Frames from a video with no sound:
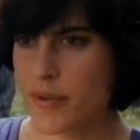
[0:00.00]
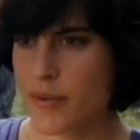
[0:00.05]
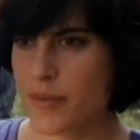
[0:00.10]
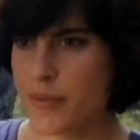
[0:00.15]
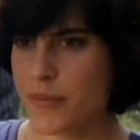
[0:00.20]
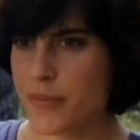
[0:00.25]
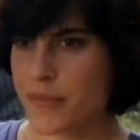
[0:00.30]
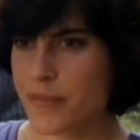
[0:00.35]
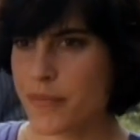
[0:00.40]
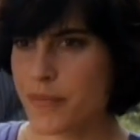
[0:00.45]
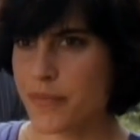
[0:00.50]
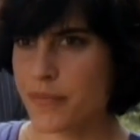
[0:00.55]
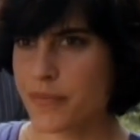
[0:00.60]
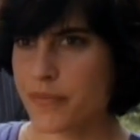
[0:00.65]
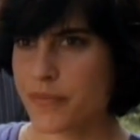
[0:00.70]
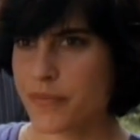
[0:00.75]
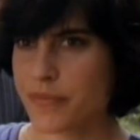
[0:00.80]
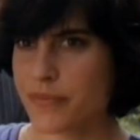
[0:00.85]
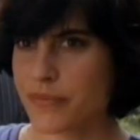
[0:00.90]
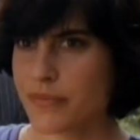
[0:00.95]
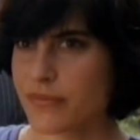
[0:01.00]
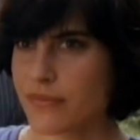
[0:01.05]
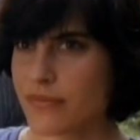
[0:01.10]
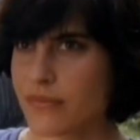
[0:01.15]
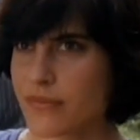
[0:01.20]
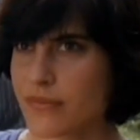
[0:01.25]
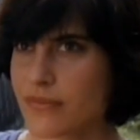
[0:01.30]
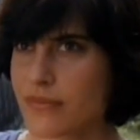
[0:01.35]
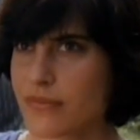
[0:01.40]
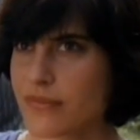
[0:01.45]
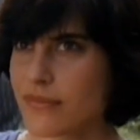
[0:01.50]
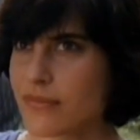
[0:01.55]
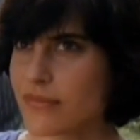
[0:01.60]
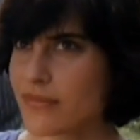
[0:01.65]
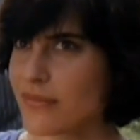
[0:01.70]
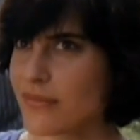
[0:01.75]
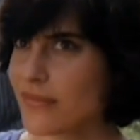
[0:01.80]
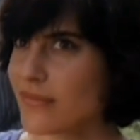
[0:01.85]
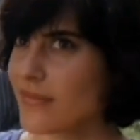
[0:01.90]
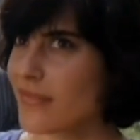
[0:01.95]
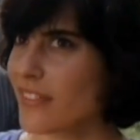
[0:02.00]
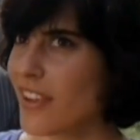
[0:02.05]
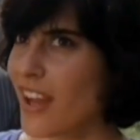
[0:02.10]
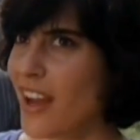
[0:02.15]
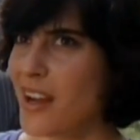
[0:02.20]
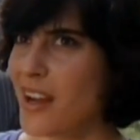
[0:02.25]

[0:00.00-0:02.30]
The person shown says nothing.